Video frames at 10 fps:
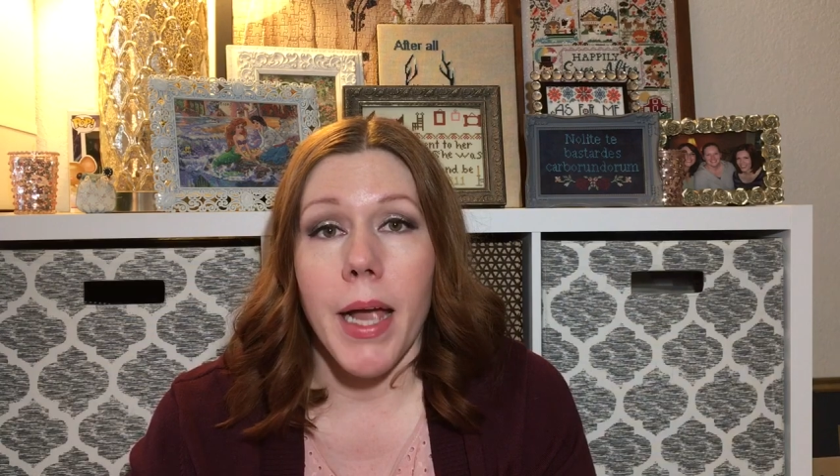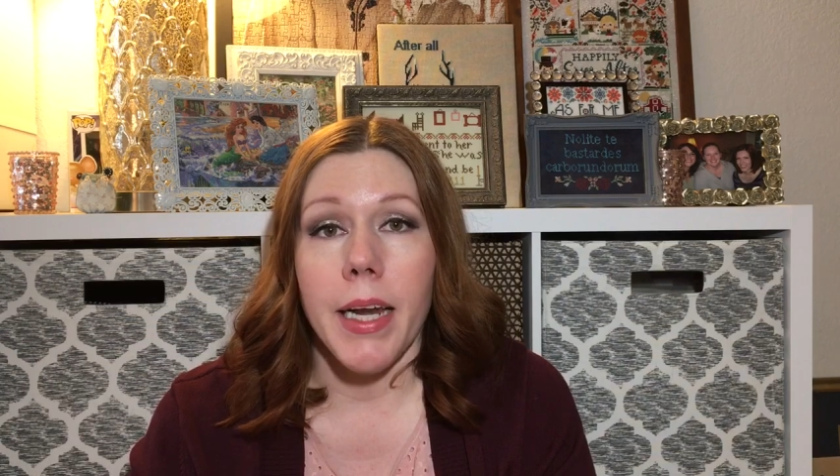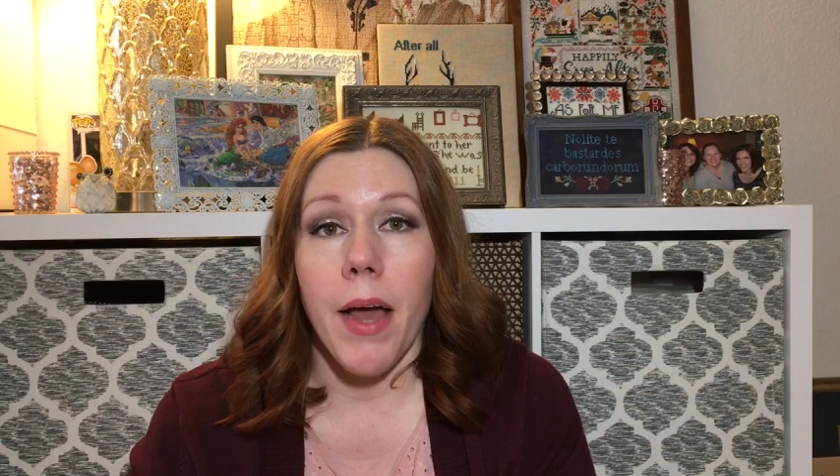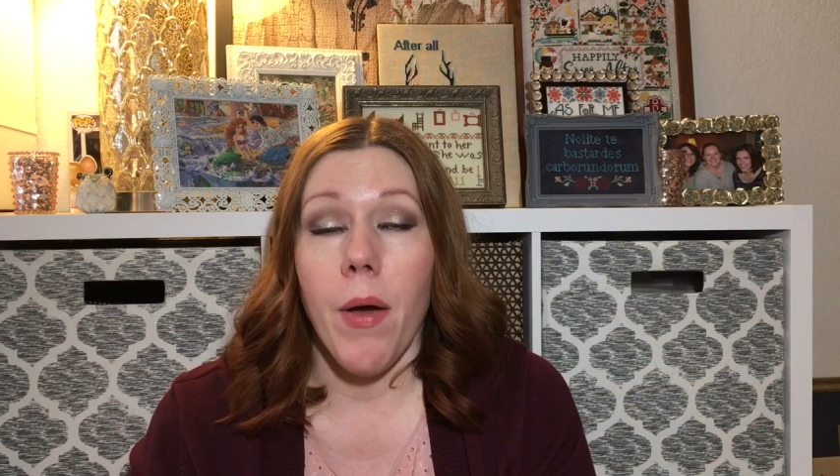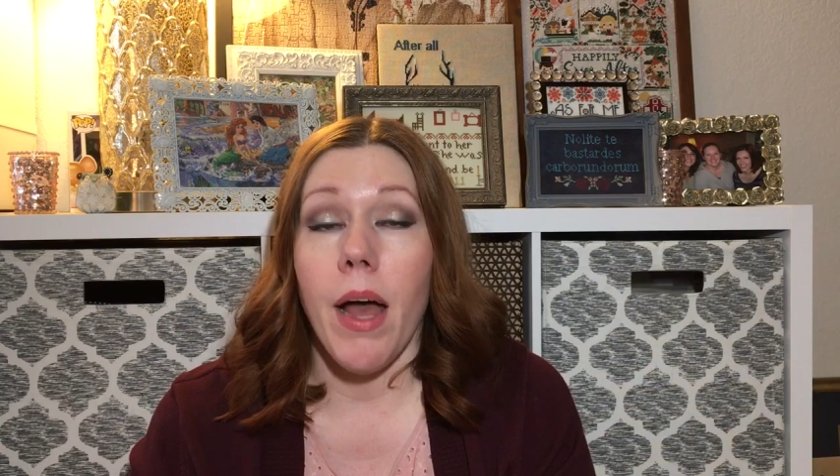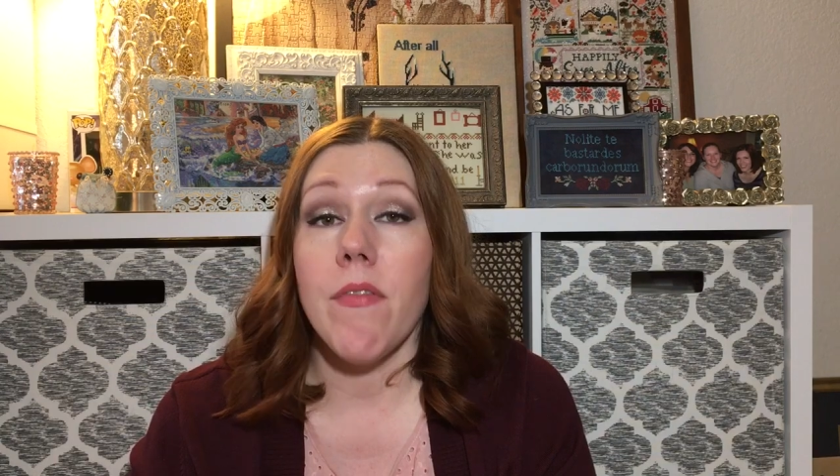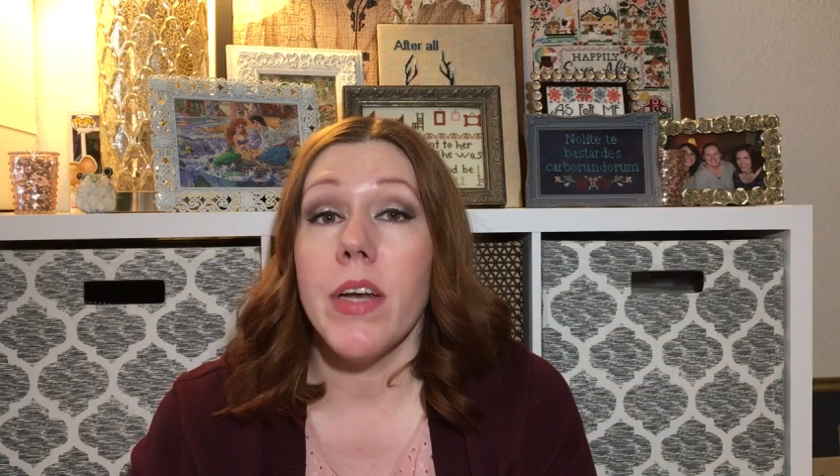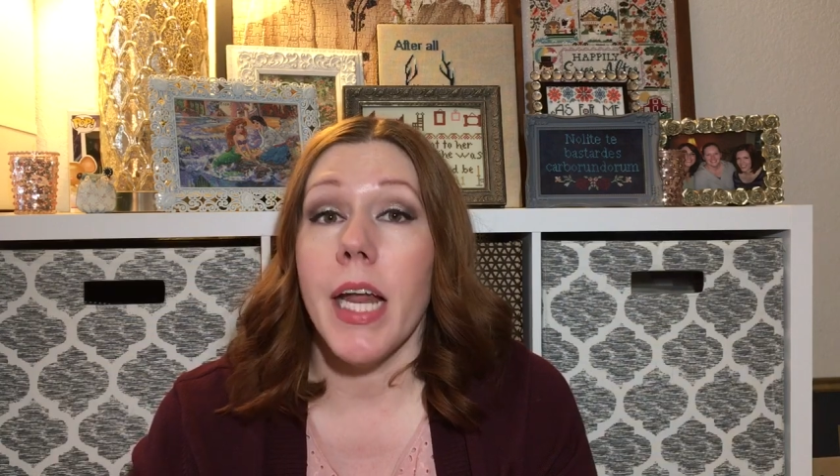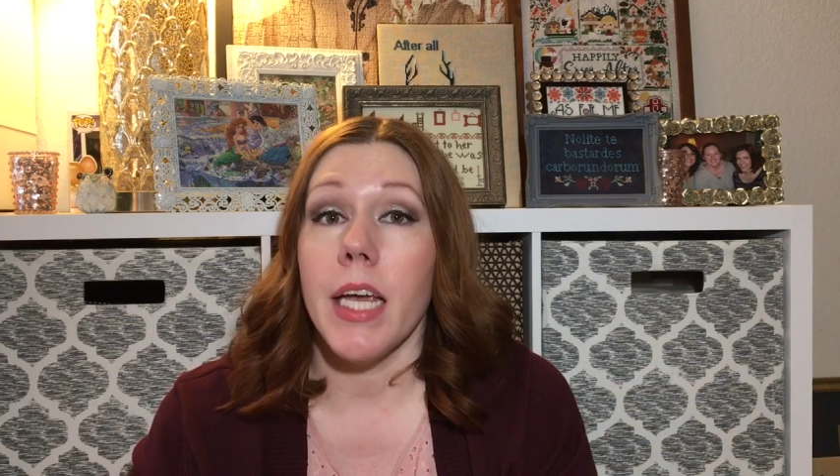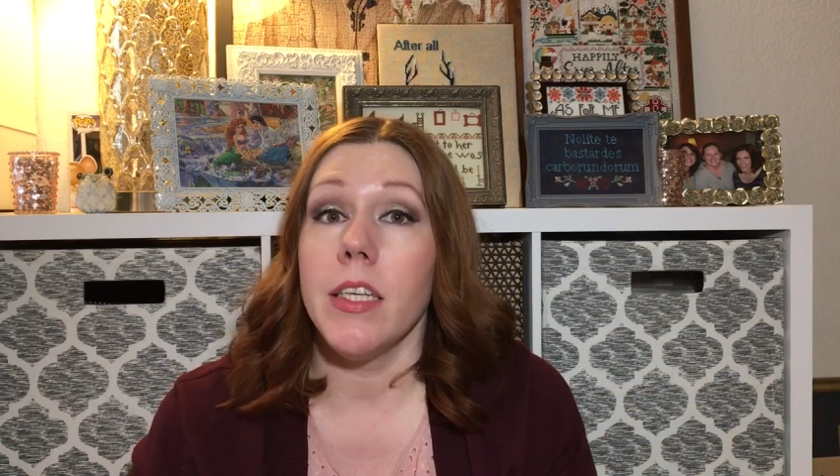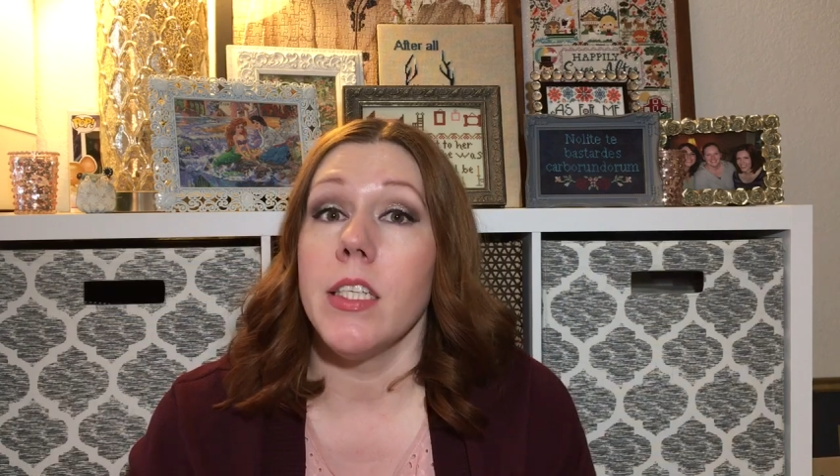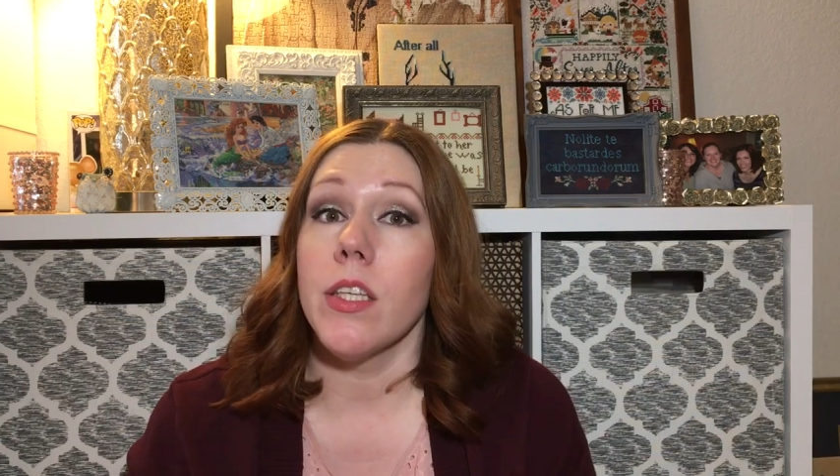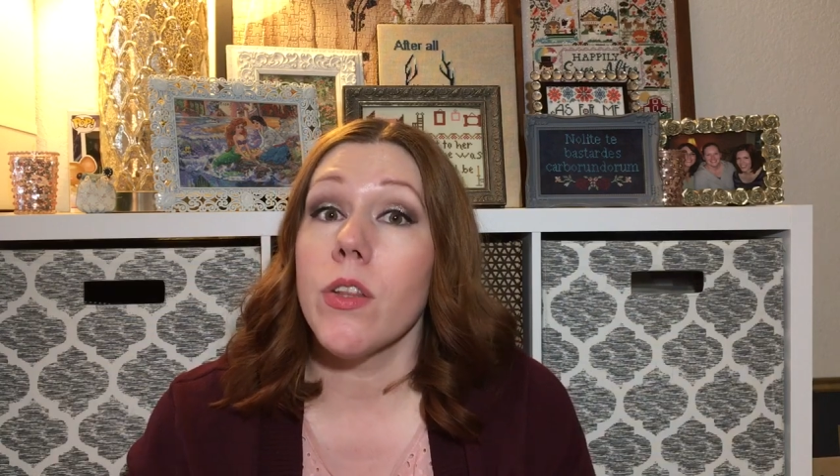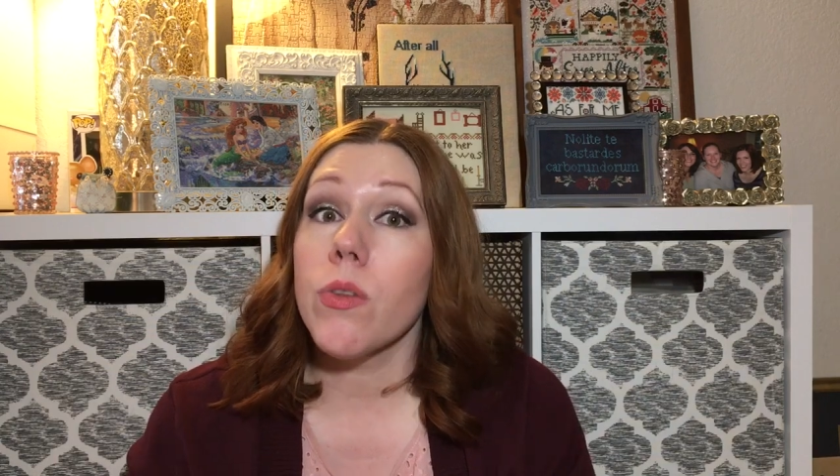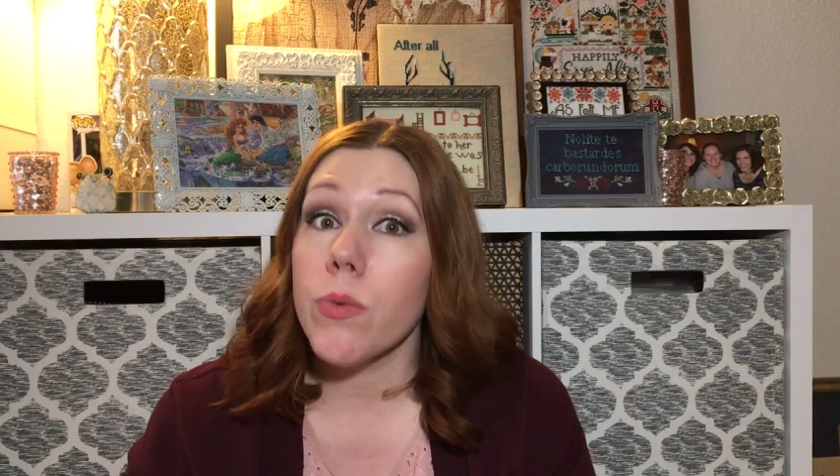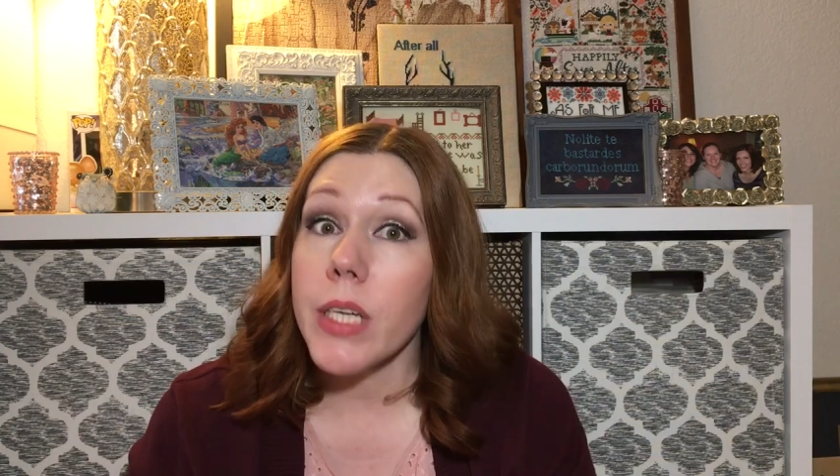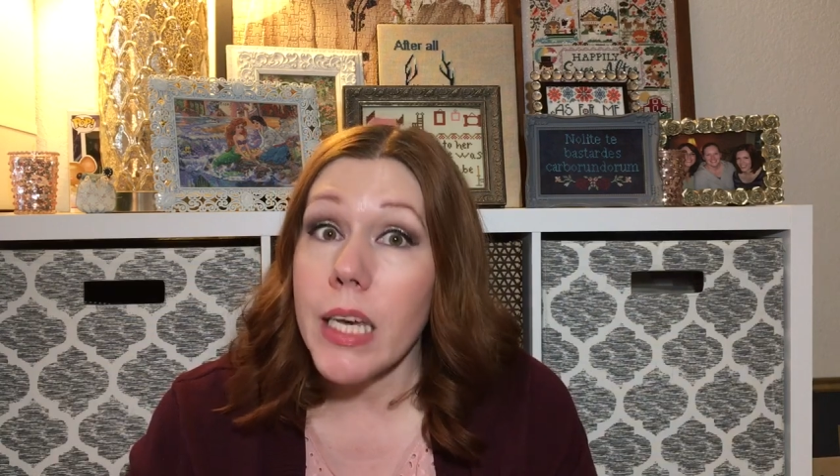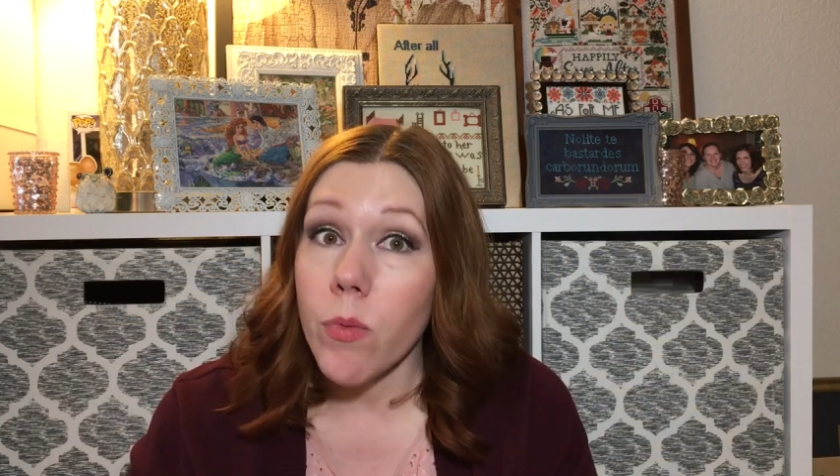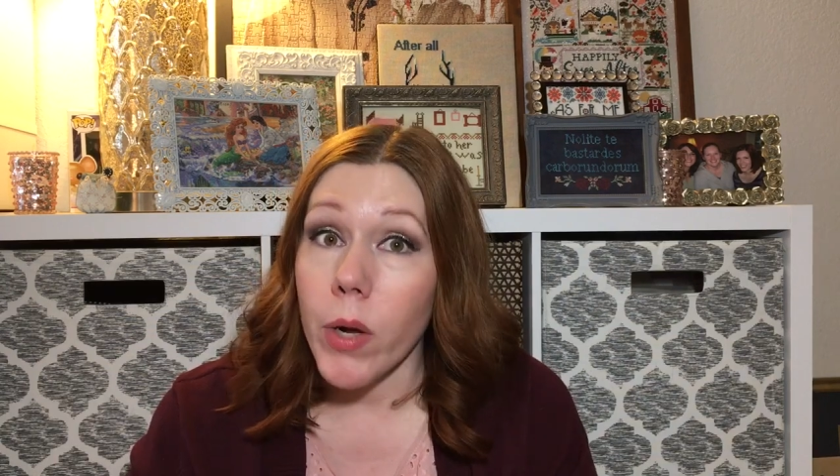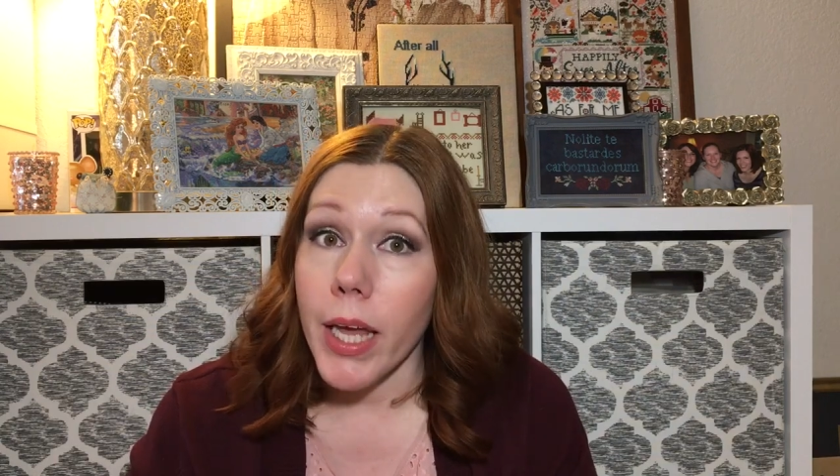I now have
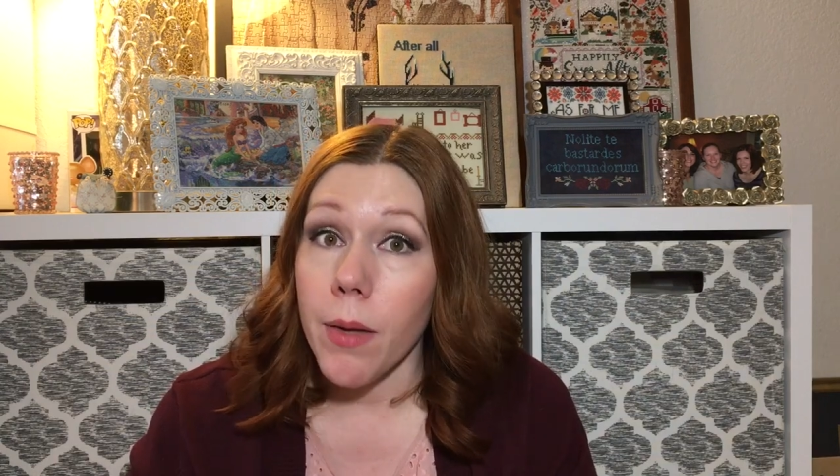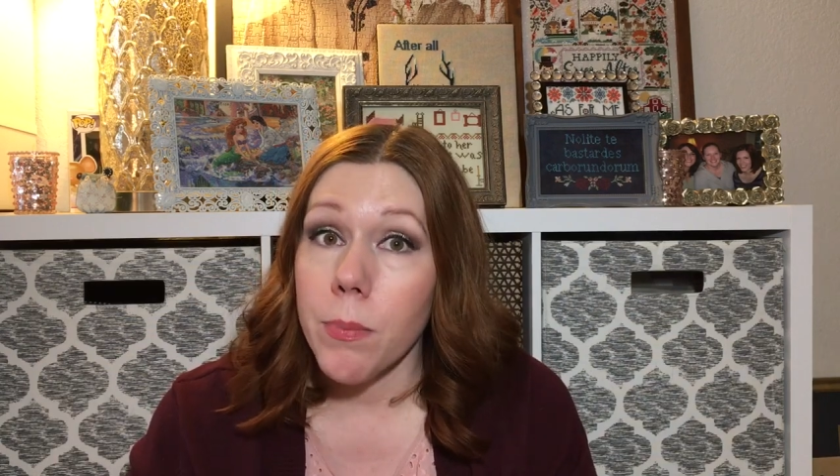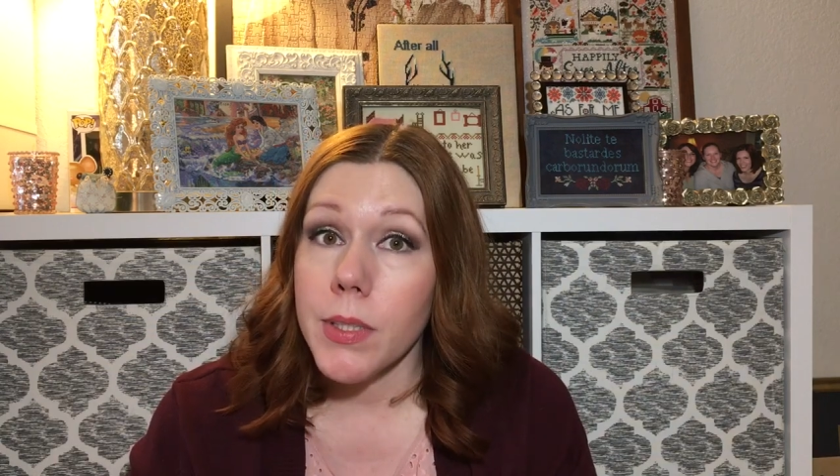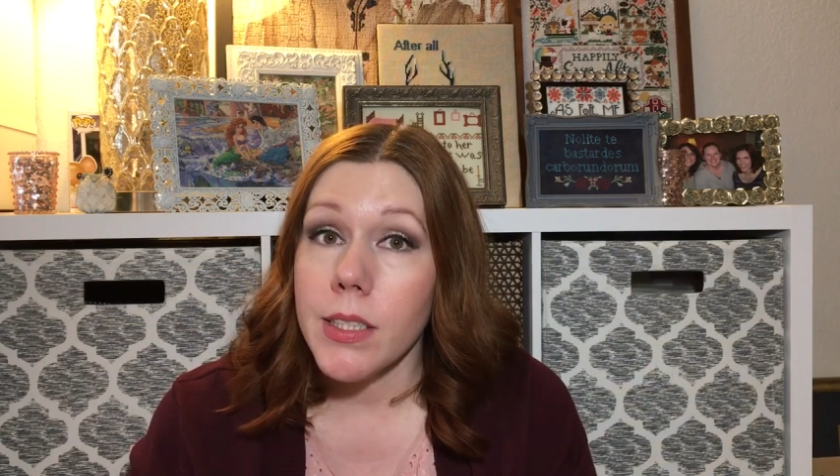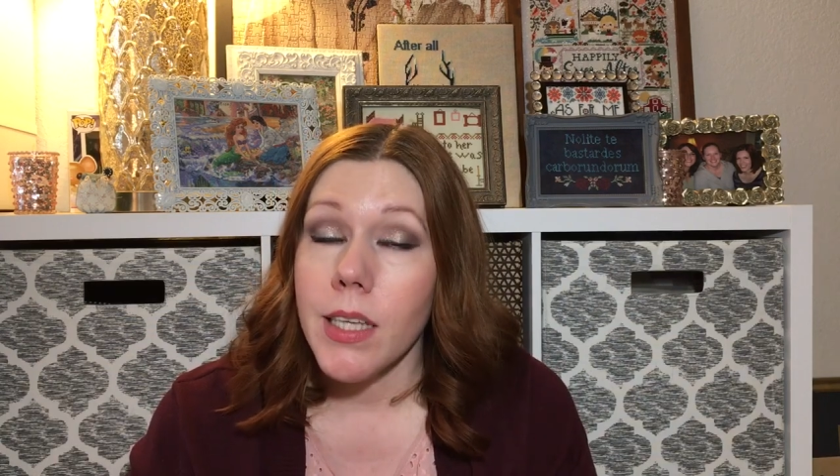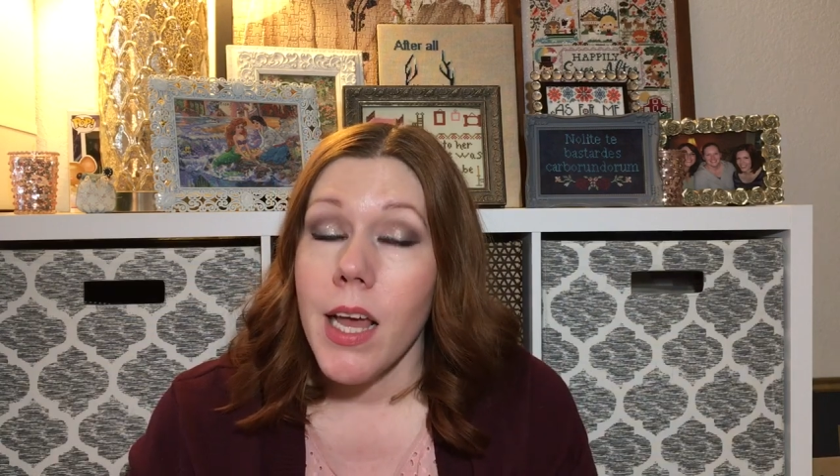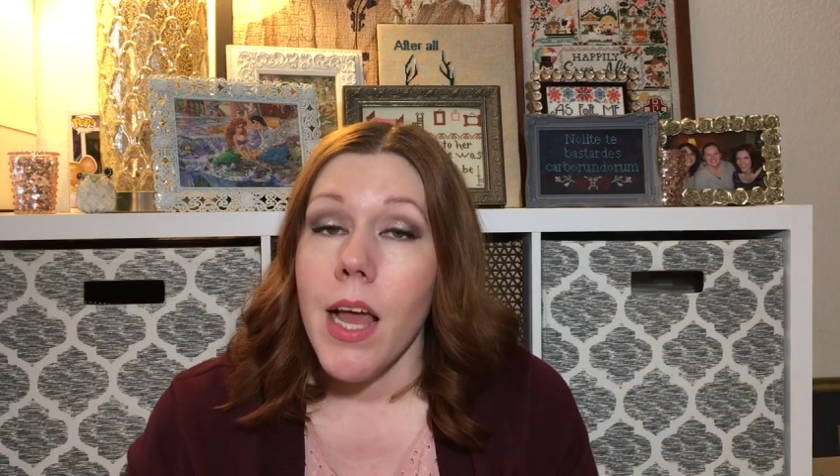93 whips,